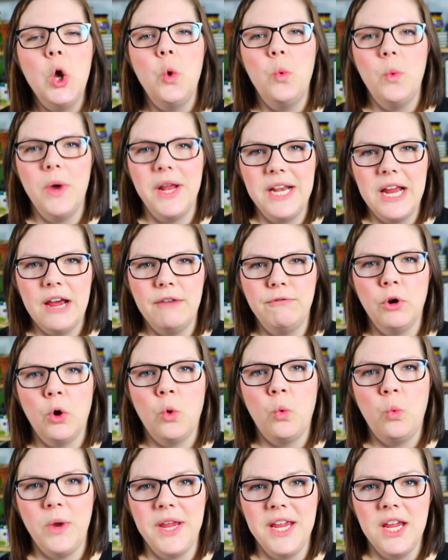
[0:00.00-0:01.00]

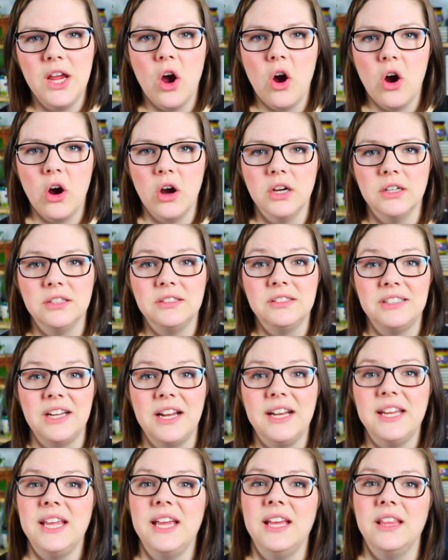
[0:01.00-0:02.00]
whenever we are
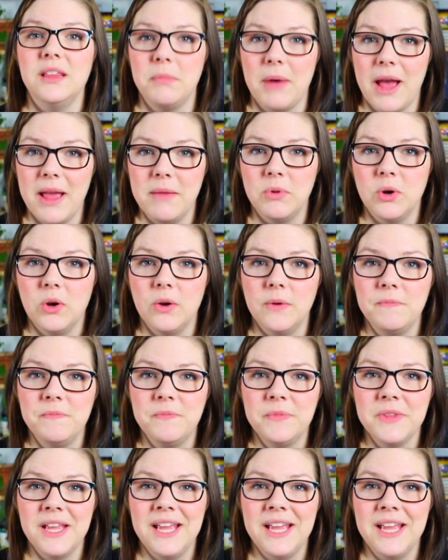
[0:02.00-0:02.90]
studying the Bible.